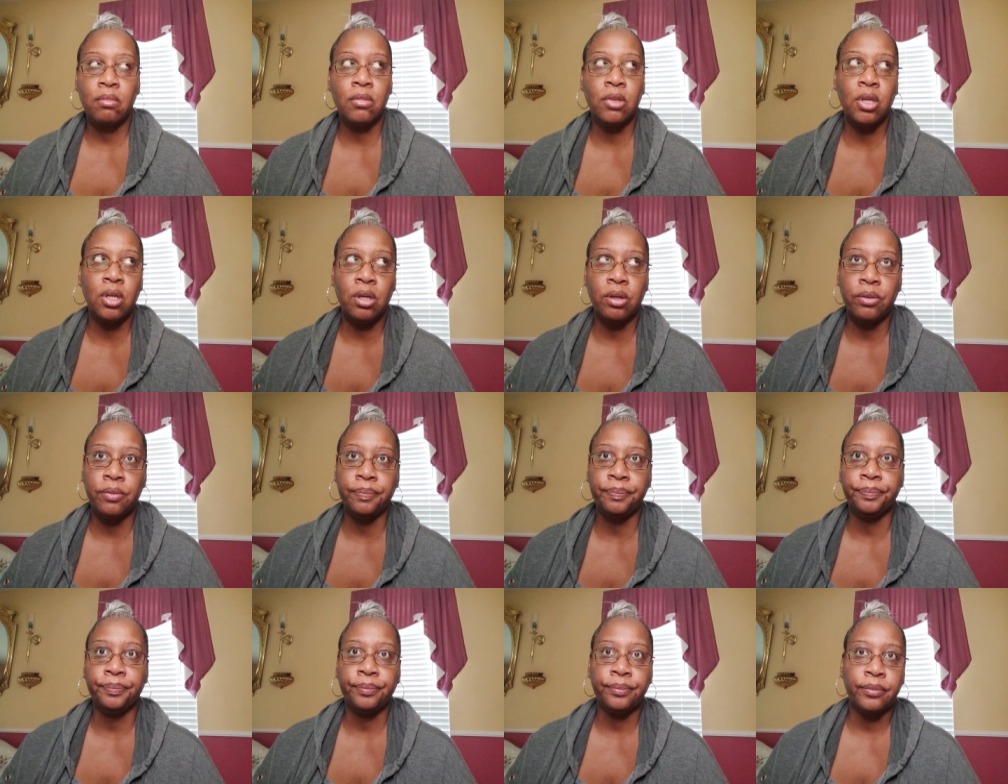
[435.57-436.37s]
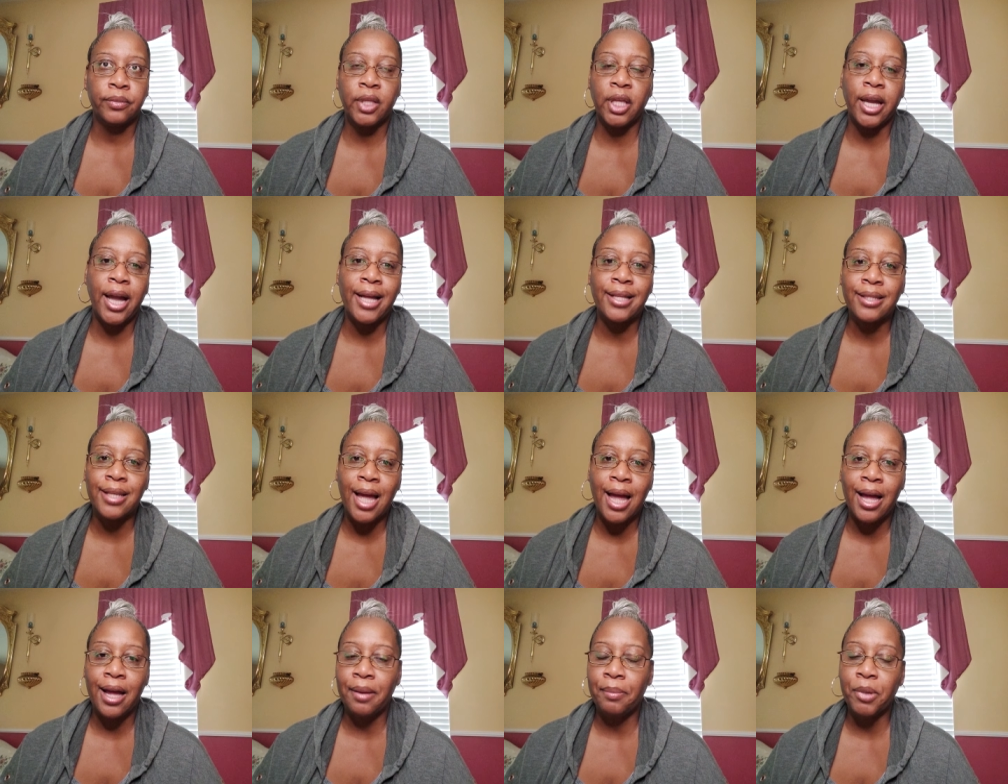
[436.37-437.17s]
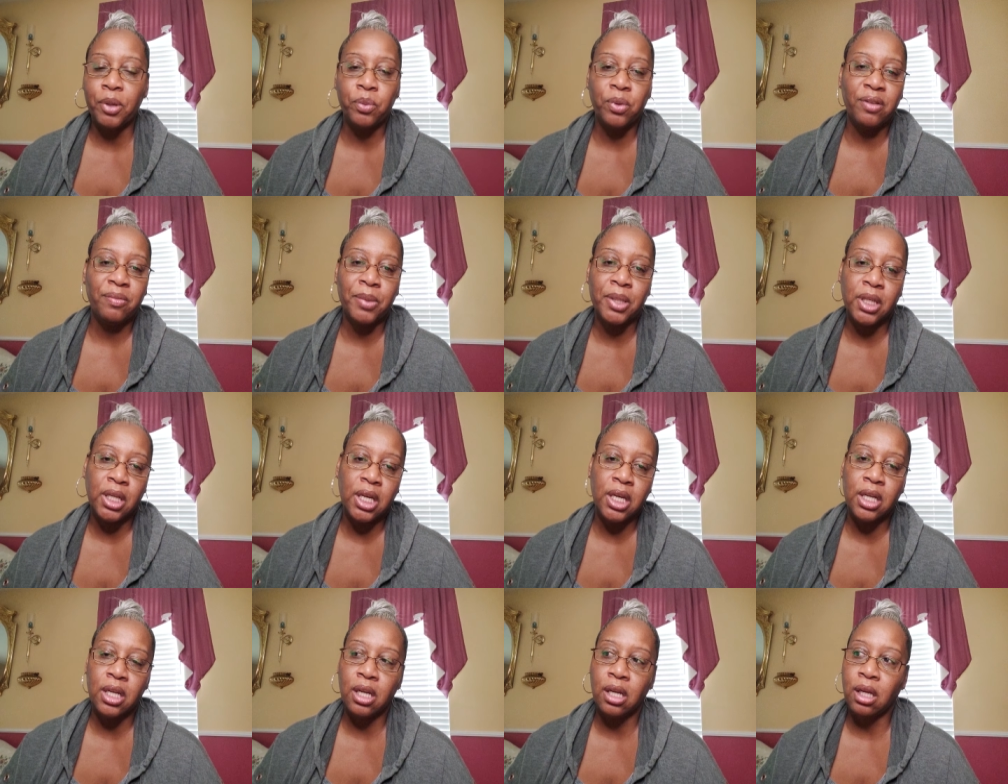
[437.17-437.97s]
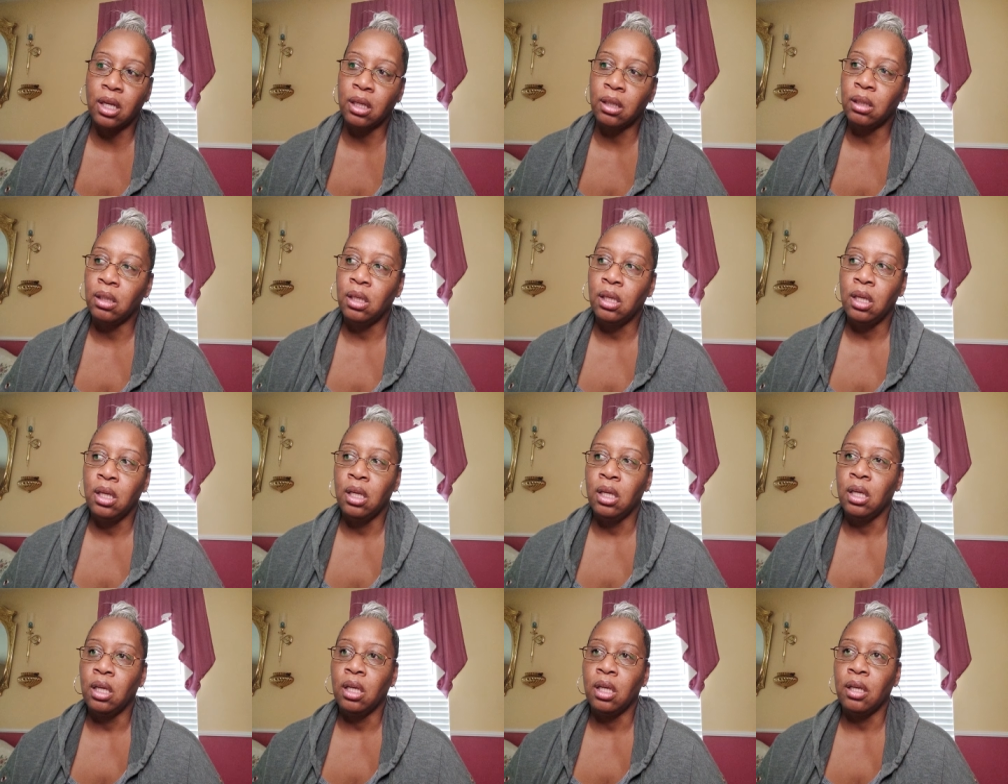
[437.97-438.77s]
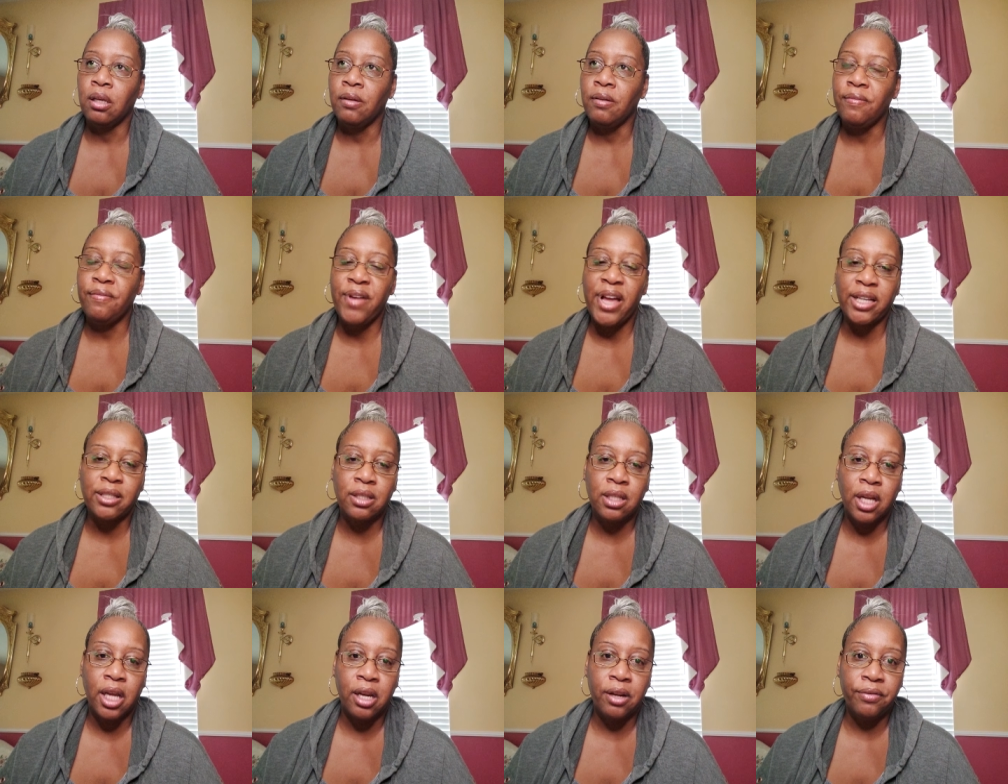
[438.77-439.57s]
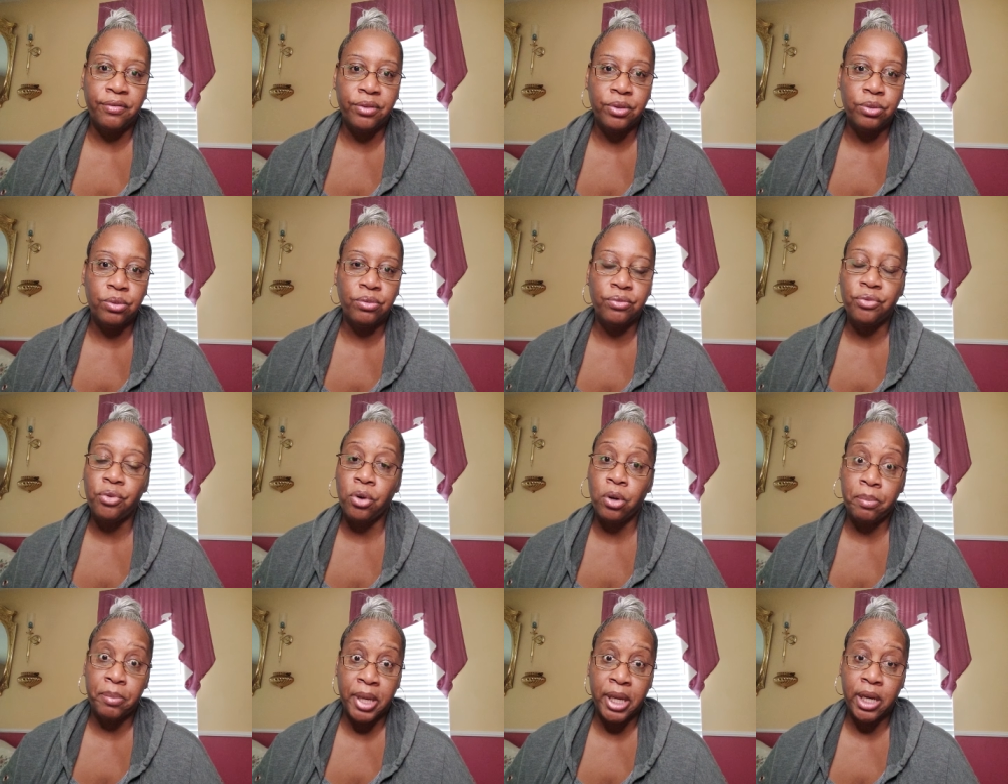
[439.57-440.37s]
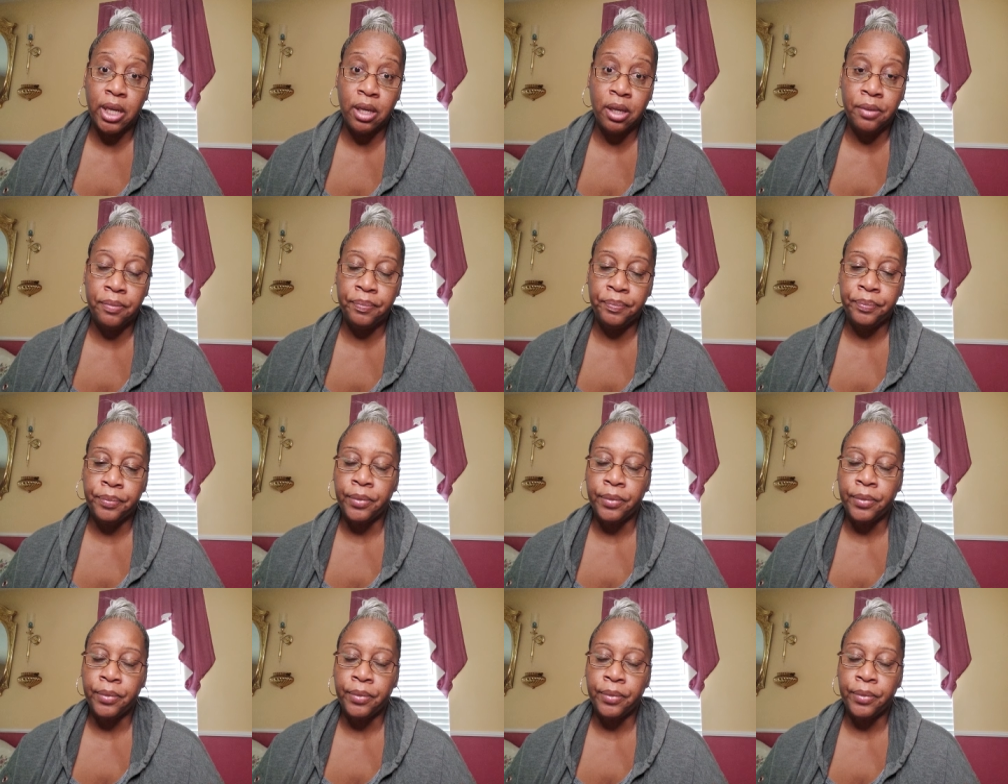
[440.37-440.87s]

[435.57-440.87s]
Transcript: you know, they got time, but we've been eating vaccinated food for a minute,